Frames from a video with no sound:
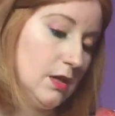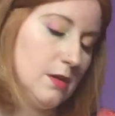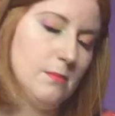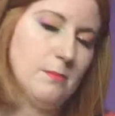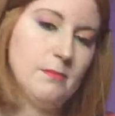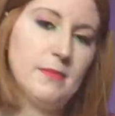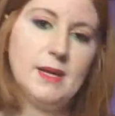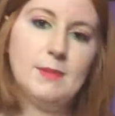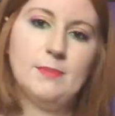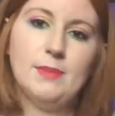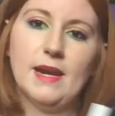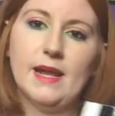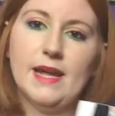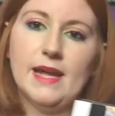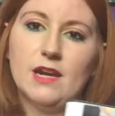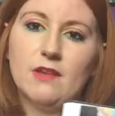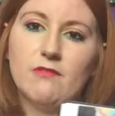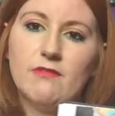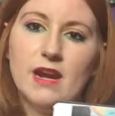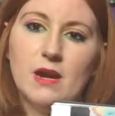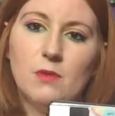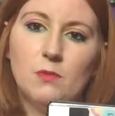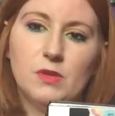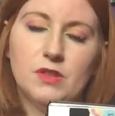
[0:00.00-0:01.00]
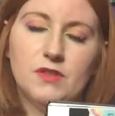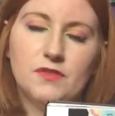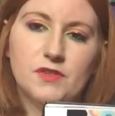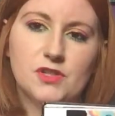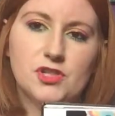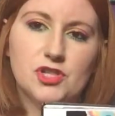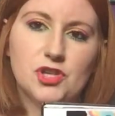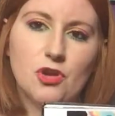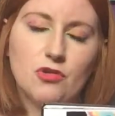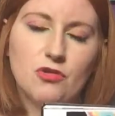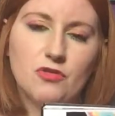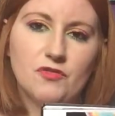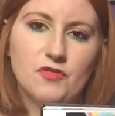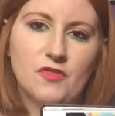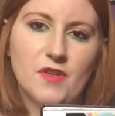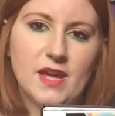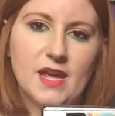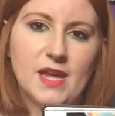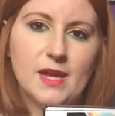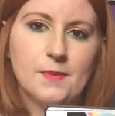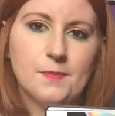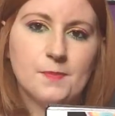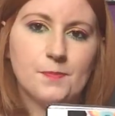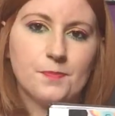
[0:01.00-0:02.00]
Me playing around with
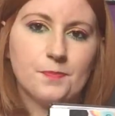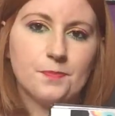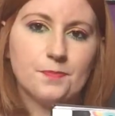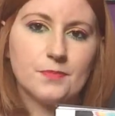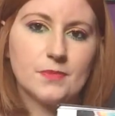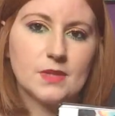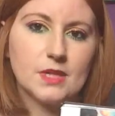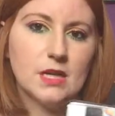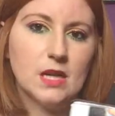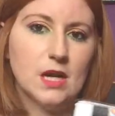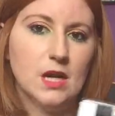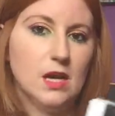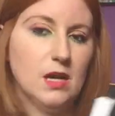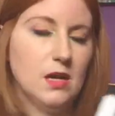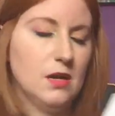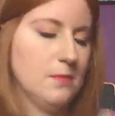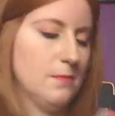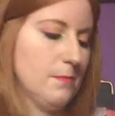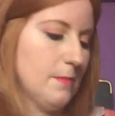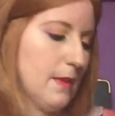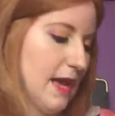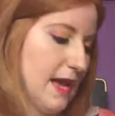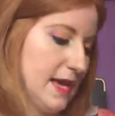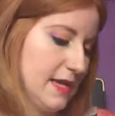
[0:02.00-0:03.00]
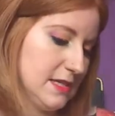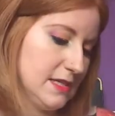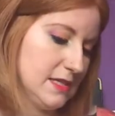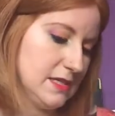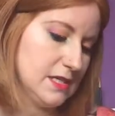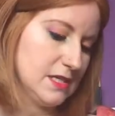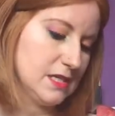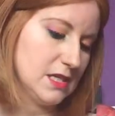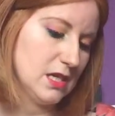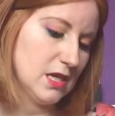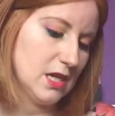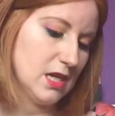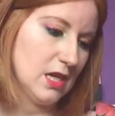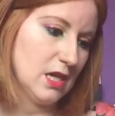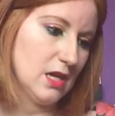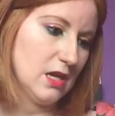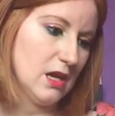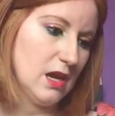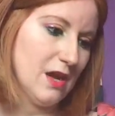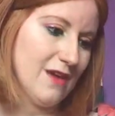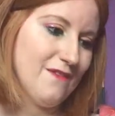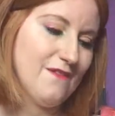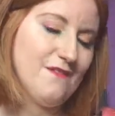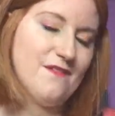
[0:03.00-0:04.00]
photography and
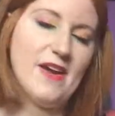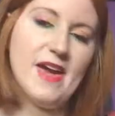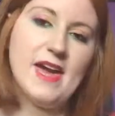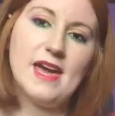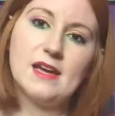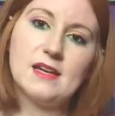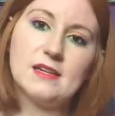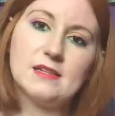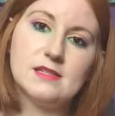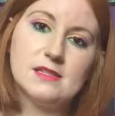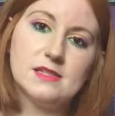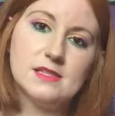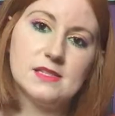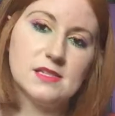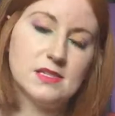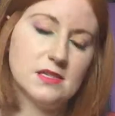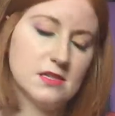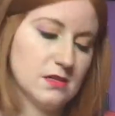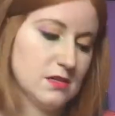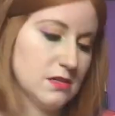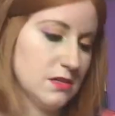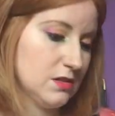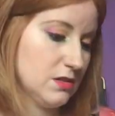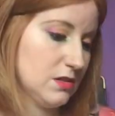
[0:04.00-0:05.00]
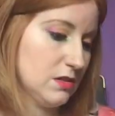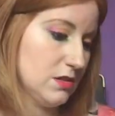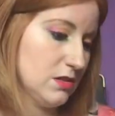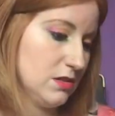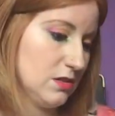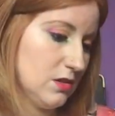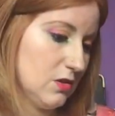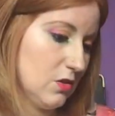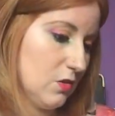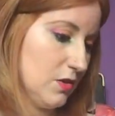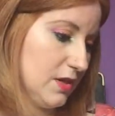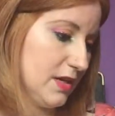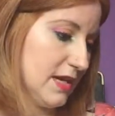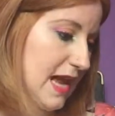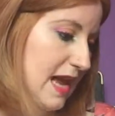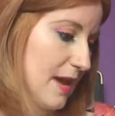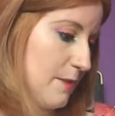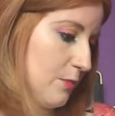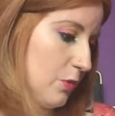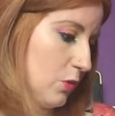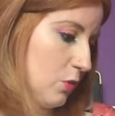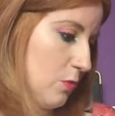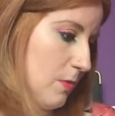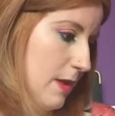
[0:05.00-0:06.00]
effects on an
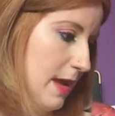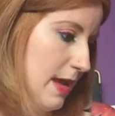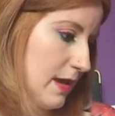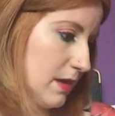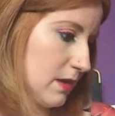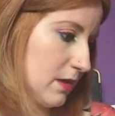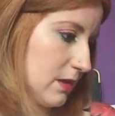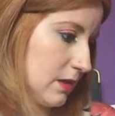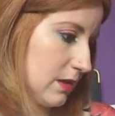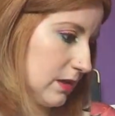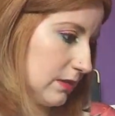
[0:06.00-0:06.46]
Apple Mac.